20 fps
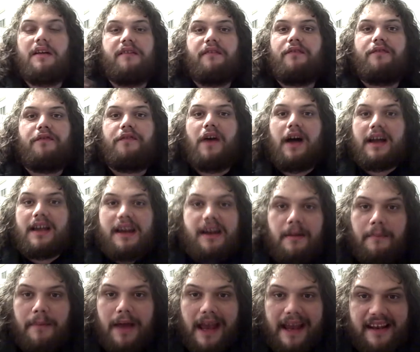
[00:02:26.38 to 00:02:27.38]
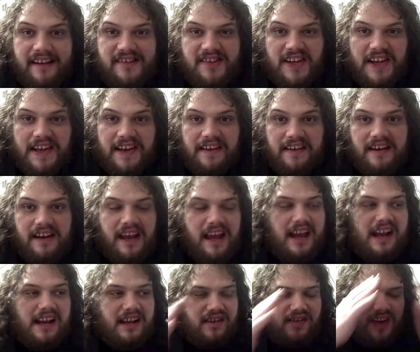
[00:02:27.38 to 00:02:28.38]
Fucking amazing.
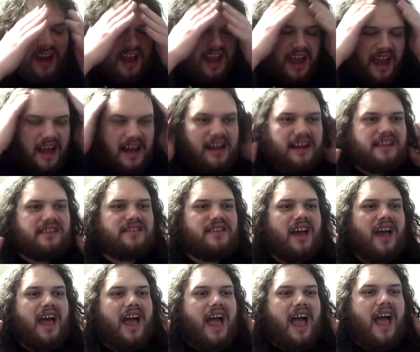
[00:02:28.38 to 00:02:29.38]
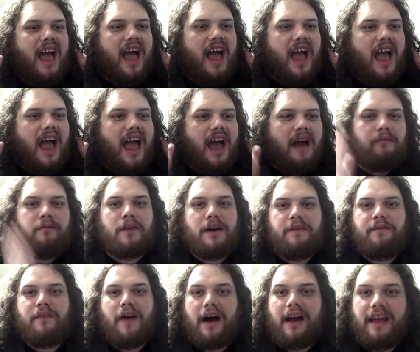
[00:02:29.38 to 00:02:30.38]
It is... Every
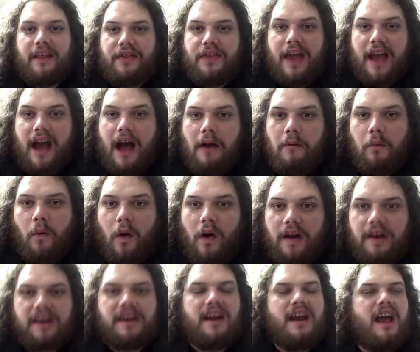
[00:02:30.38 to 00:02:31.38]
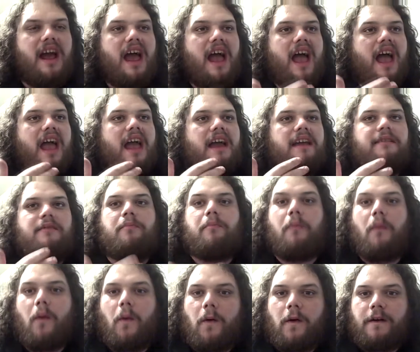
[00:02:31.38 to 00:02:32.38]
fucking thing I wanted and
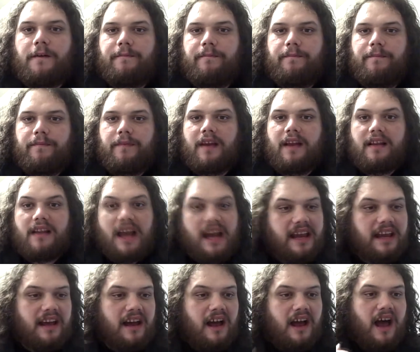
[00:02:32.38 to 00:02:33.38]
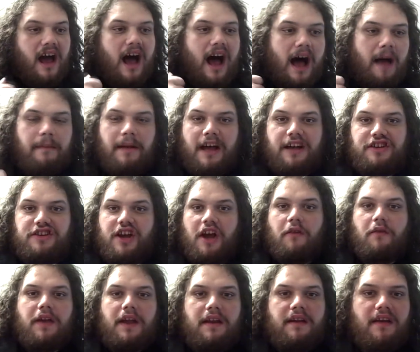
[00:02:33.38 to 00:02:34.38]
more. Like, I'm not
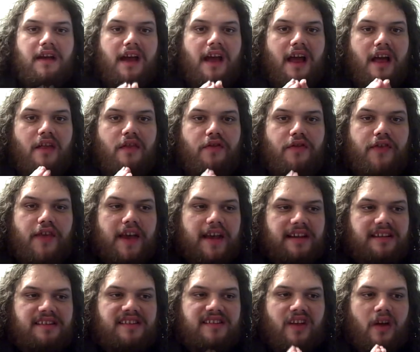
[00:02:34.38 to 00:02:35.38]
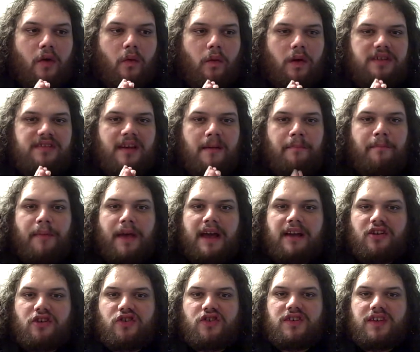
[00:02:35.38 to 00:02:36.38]
joking. This was a
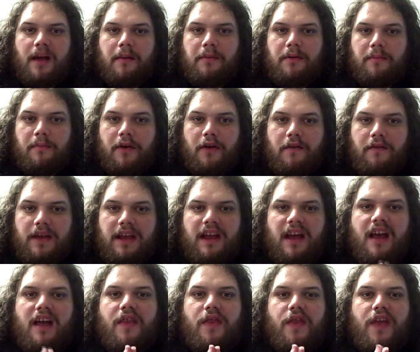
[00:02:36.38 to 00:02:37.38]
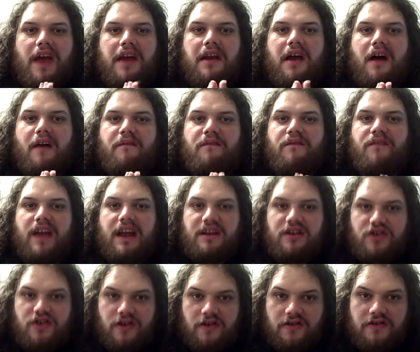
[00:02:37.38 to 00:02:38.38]
better summer movie than
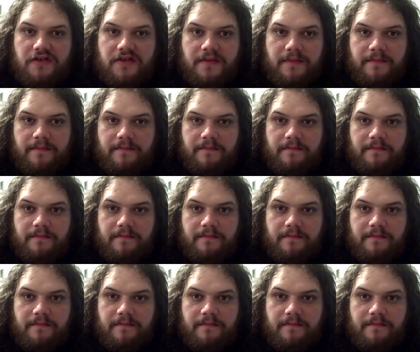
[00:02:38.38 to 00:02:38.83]
Avengers.